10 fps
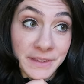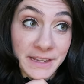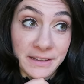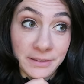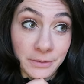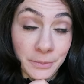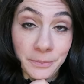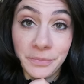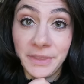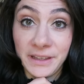Yes,
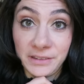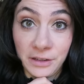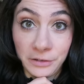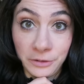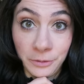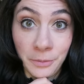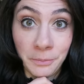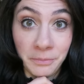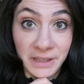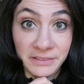that sucks.
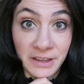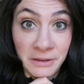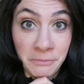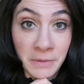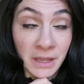Big time.